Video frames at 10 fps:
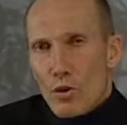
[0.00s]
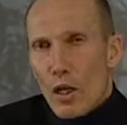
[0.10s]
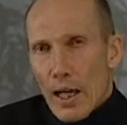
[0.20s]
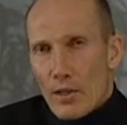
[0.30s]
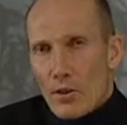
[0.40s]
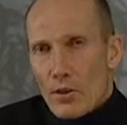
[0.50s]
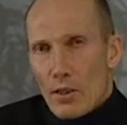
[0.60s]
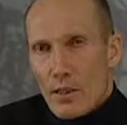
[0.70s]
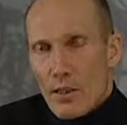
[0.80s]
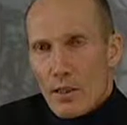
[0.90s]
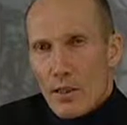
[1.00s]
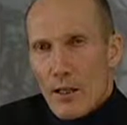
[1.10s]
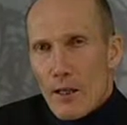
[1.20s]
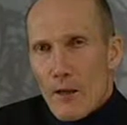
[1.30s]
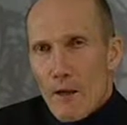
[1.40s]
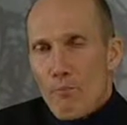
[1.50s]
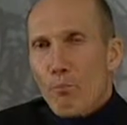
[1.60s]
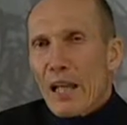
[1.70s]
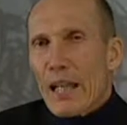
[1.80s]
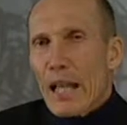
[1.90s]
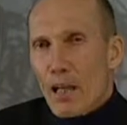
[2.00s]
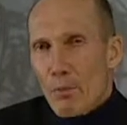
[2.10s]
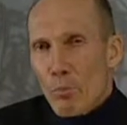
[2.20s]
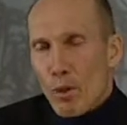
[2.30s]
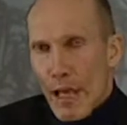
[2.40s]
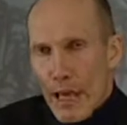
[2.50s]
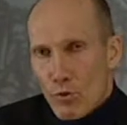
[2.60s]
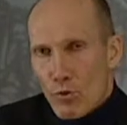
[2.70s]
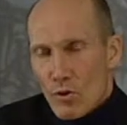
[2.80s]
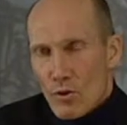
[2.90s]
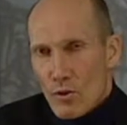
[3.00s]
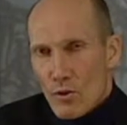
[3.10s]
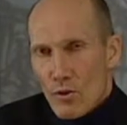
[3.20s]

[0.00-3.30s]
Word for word: Christ, but enemy plants.